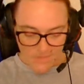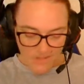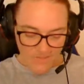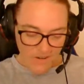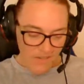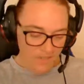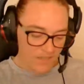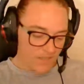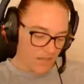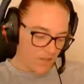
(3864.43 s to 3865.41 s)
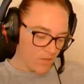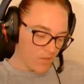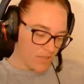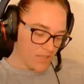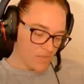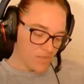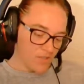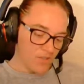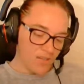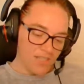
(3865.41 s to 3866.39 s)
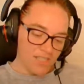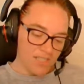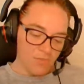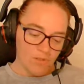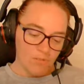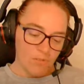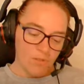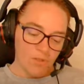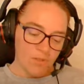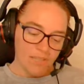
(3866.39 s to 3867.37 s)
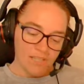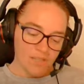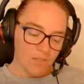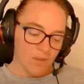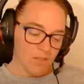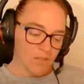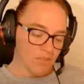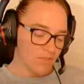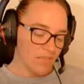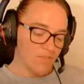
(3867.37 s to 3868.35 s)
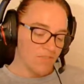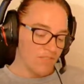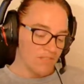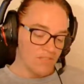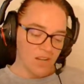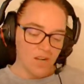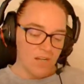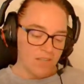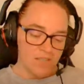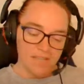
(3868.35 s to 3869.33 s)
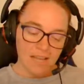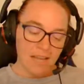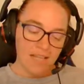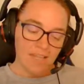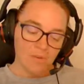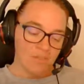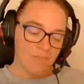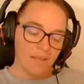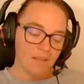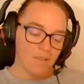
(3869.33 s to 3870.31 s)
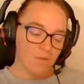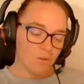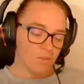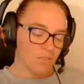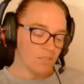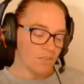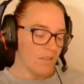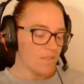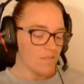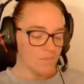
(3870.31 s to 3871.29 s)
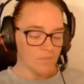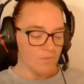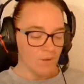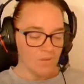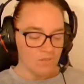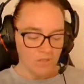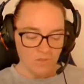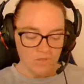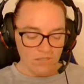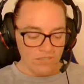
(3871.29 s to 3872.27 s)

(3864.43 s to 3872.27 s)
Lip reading: Afar in the southwest was the great shimmering pearl-like sparkle of an evening star in a sky that was pale golden and ethereal rose over